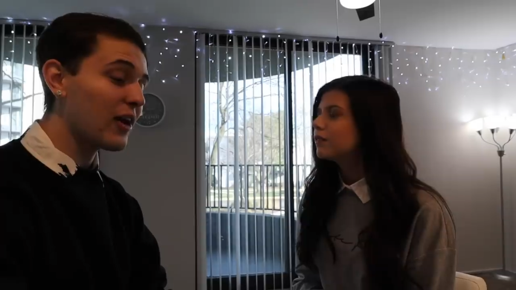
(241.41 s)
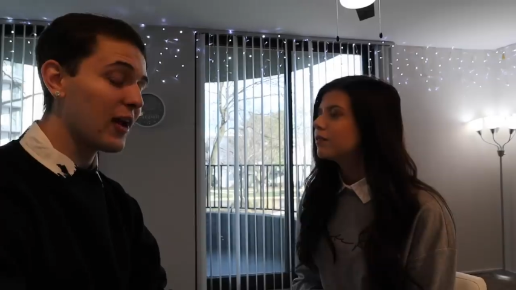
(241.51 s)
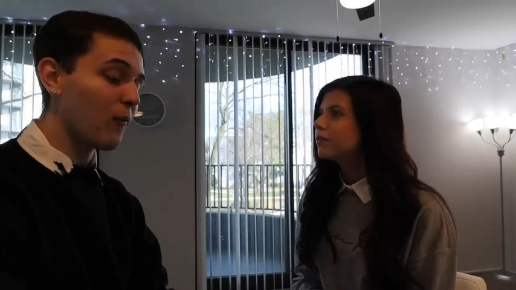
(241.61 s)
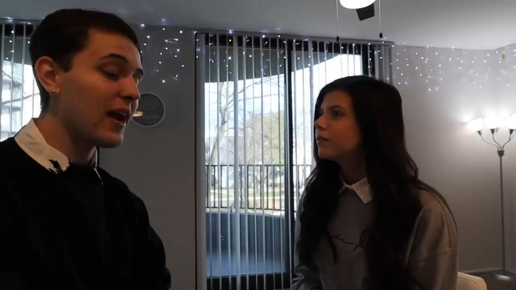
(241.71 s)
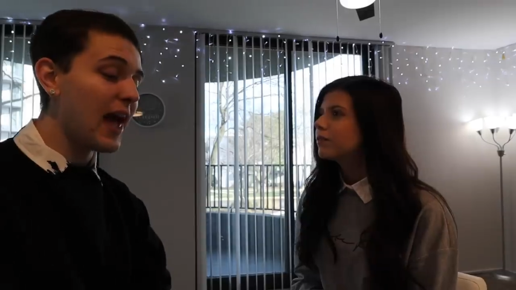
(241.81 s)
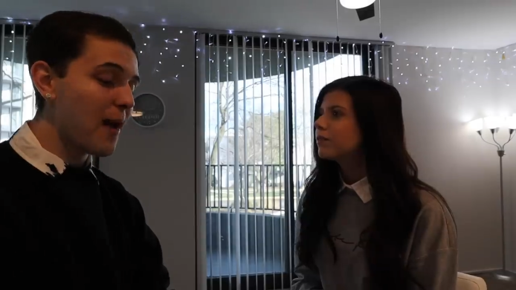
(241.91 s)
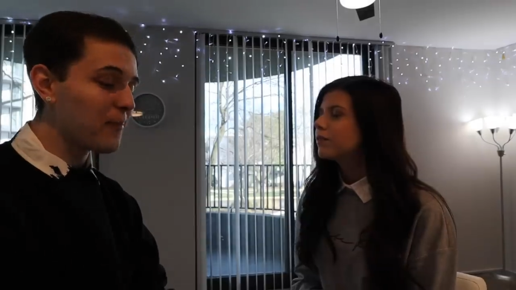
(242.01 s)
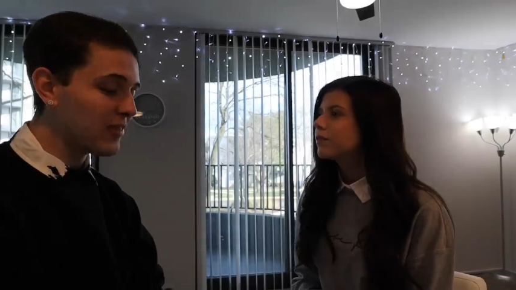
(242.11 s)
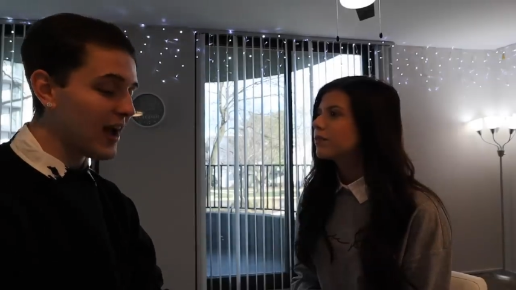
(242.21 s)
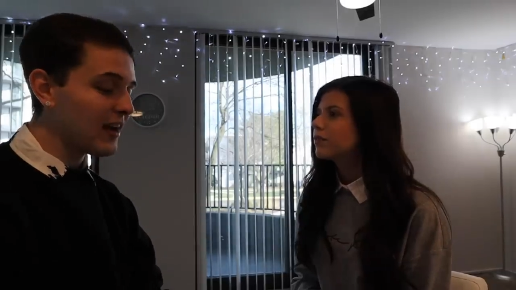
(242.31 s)
Speaker 1: okay, what
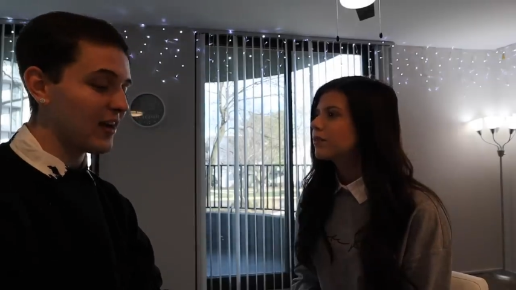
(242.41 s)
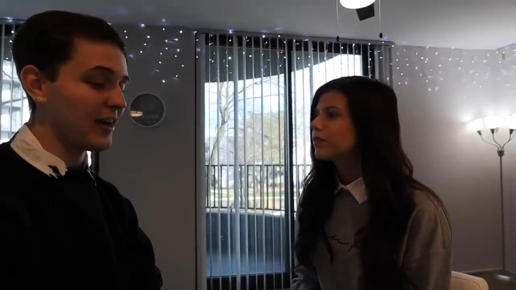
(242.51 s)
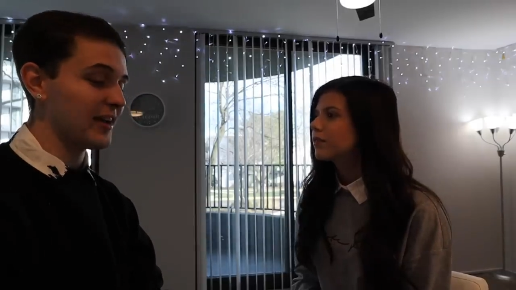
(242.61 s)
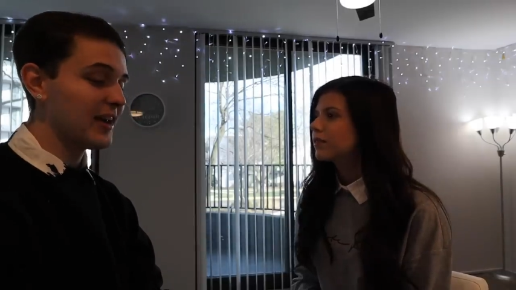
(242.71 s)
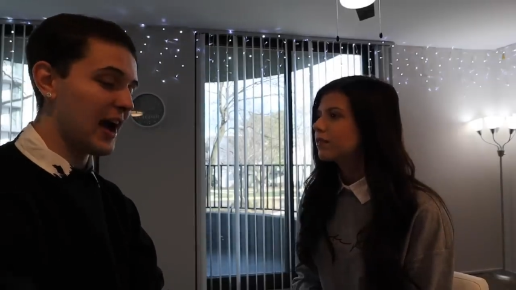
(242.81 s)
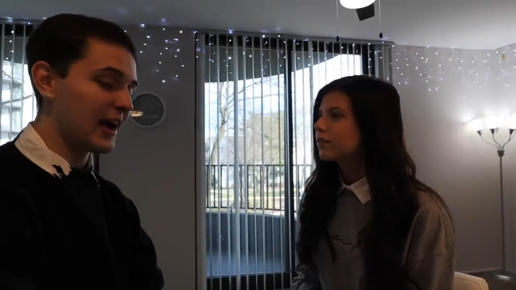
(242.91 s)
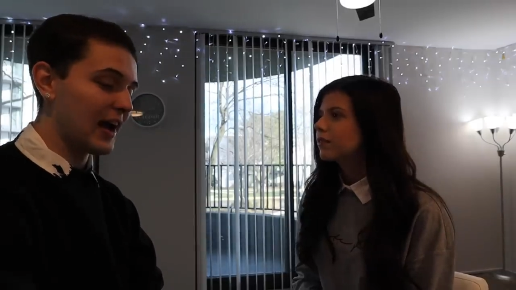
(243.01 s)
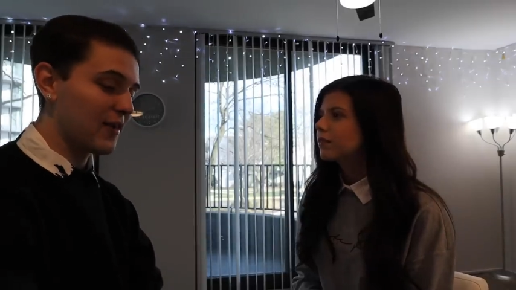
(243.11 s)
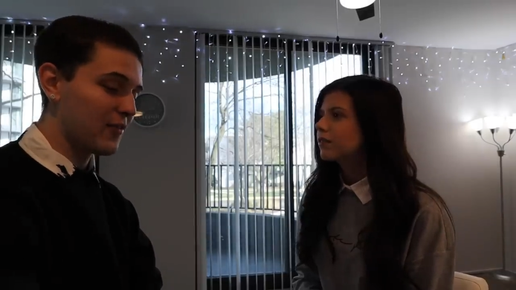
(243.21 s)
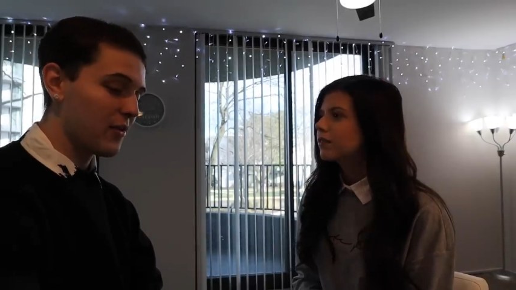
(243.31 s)
happened that night? I
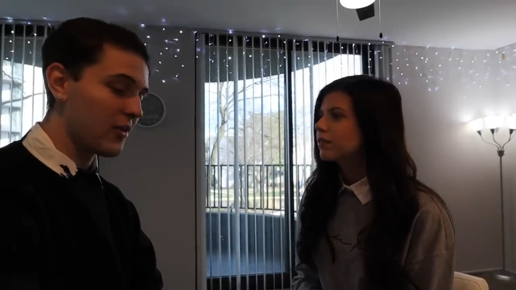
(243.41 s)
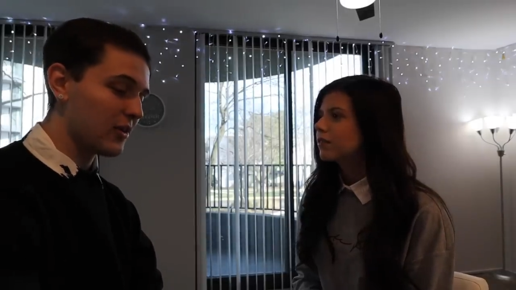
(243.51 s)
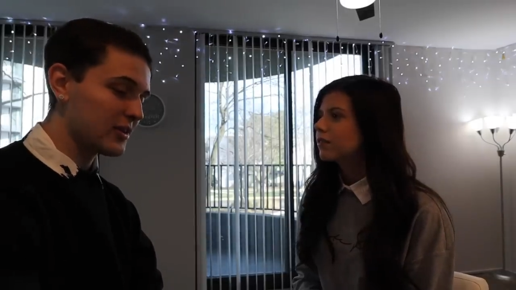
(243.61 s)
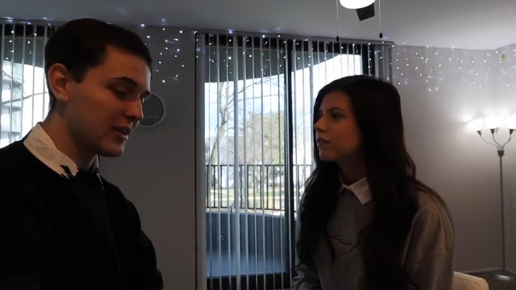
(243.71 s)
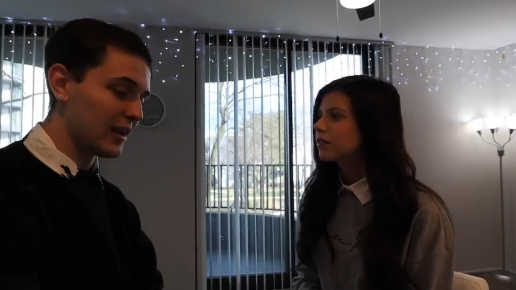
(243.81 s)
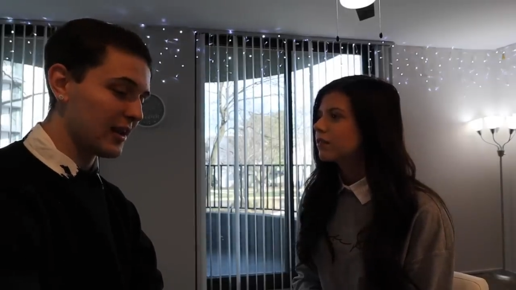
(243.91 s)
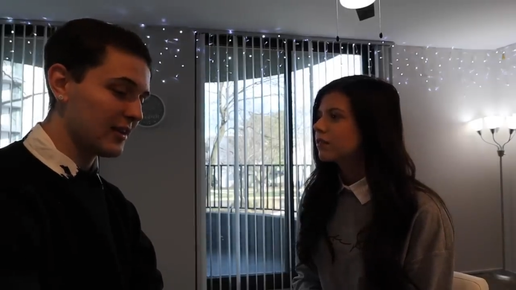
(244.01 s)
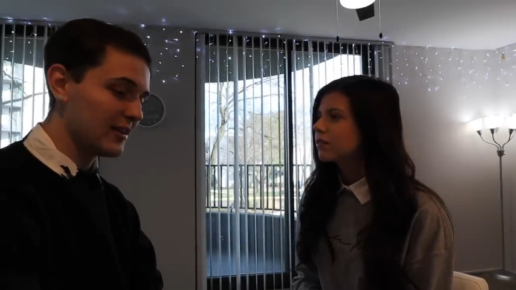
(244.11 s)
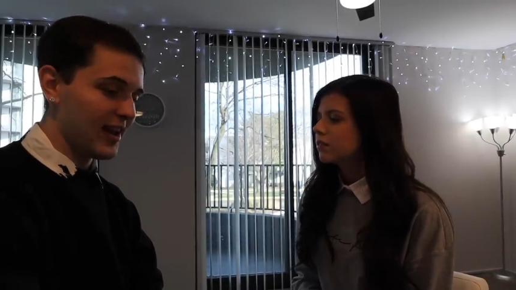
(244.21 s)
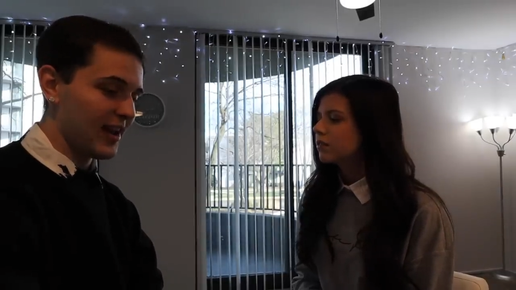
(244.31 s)
got a phone call today,
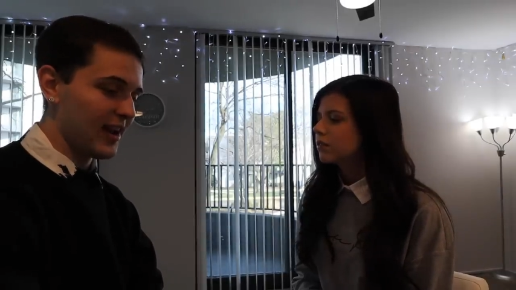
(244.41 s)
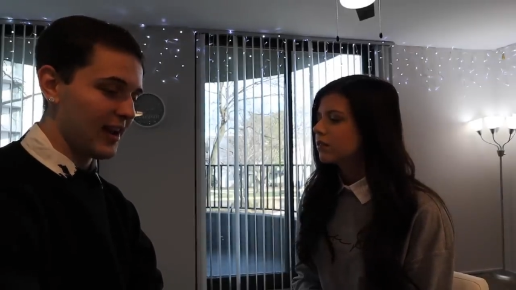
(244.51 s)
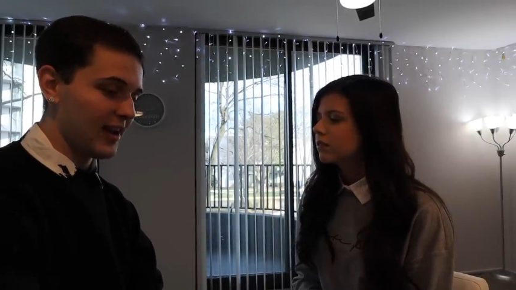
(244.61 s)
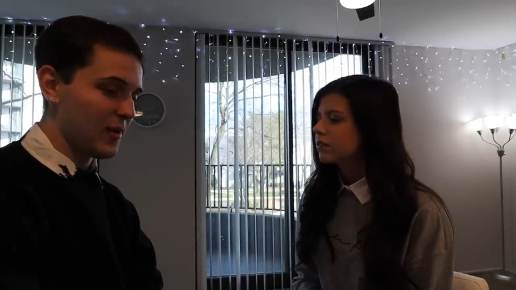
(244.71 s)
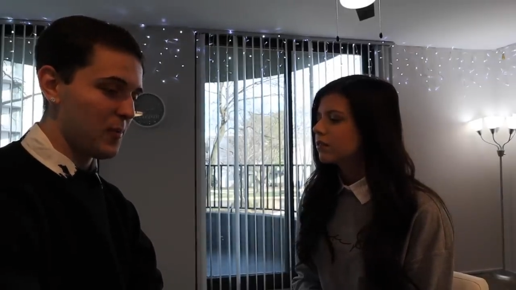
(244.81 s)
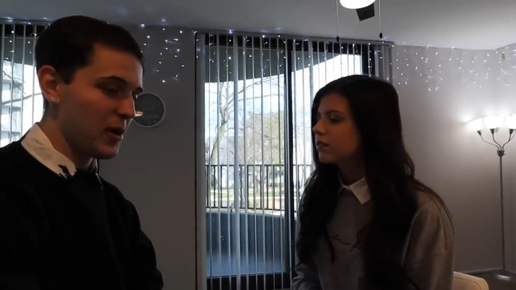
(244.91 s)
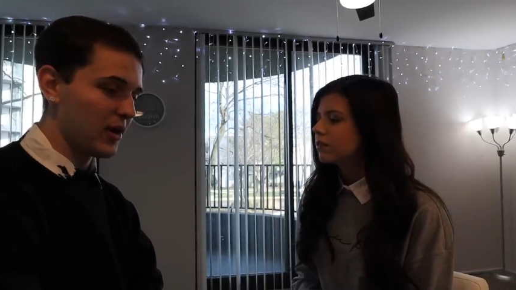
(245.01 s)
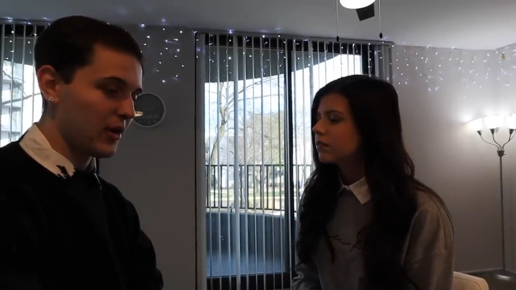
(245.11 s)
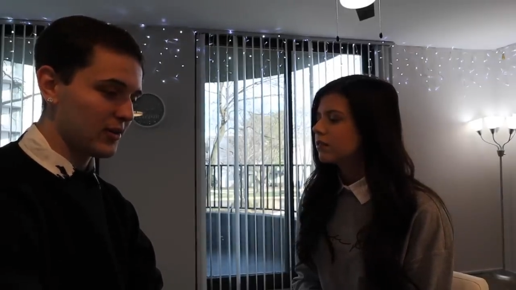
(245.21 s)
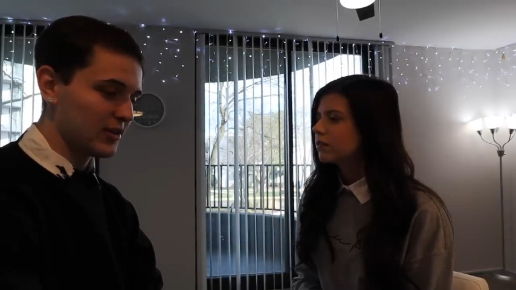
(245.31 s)
and
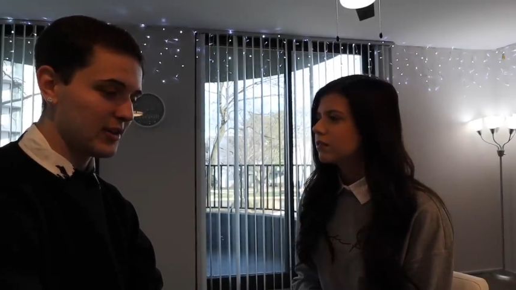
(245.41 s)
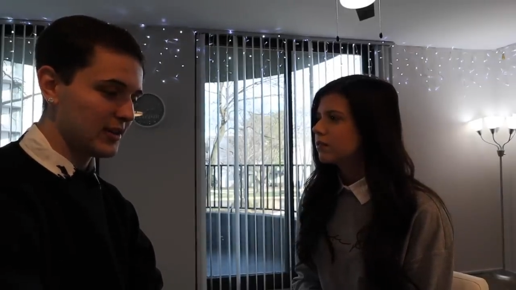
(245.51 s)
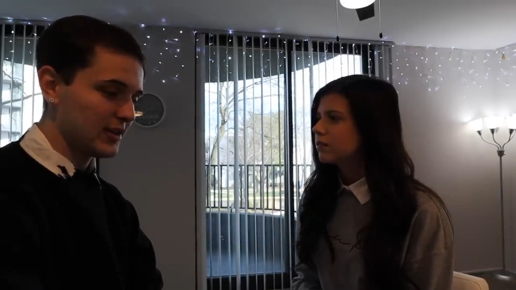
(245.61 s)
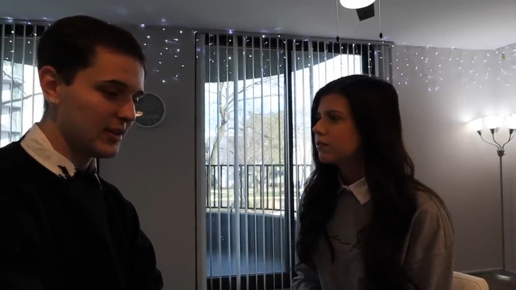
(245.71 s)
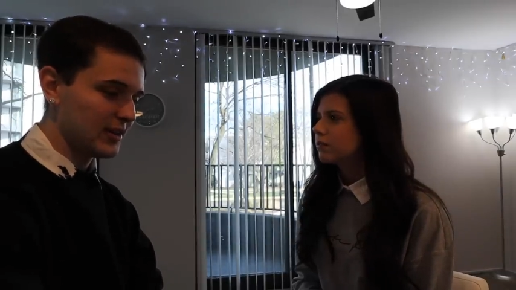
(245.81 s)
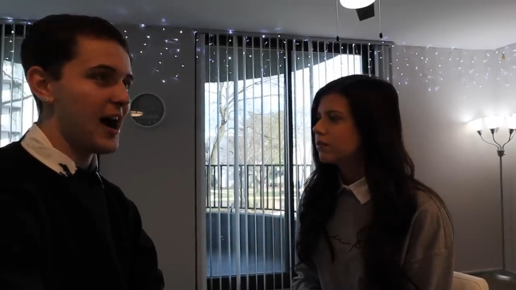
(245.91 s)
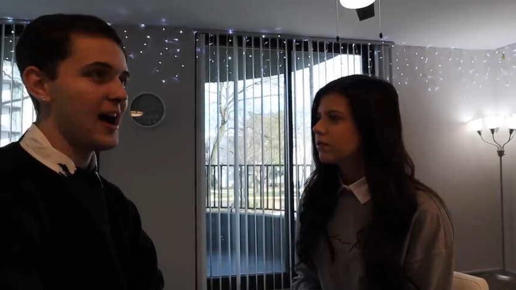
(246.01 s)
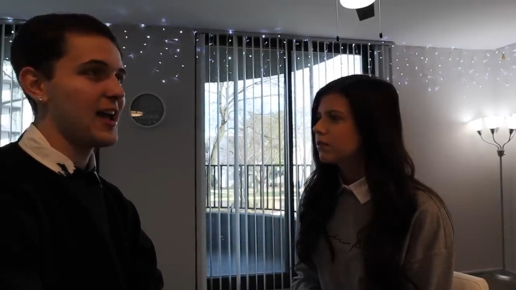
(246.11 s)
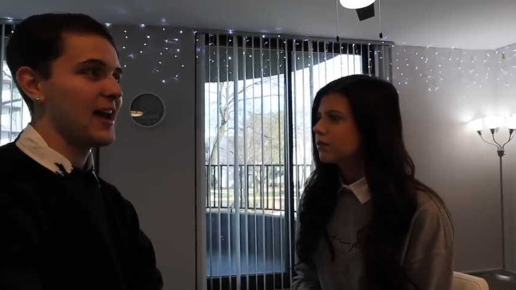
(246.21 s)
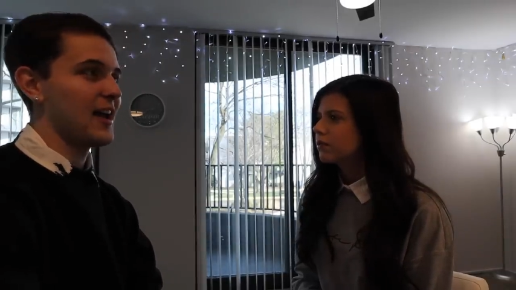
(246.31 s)
apparently
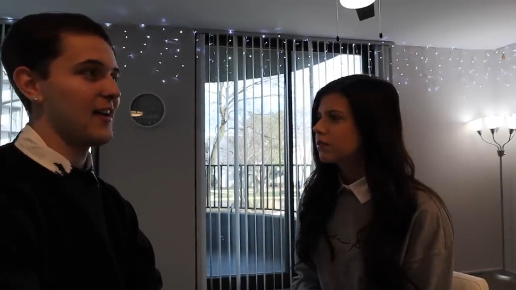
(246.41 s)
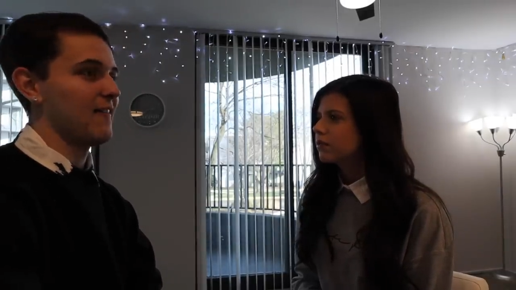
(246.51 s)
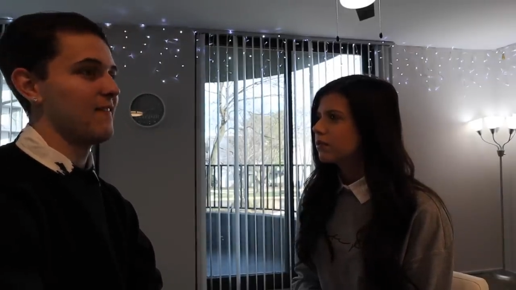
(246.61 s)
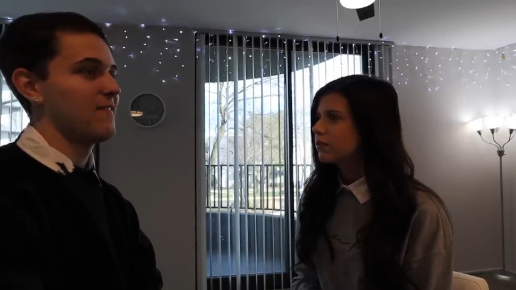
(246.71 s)
I have.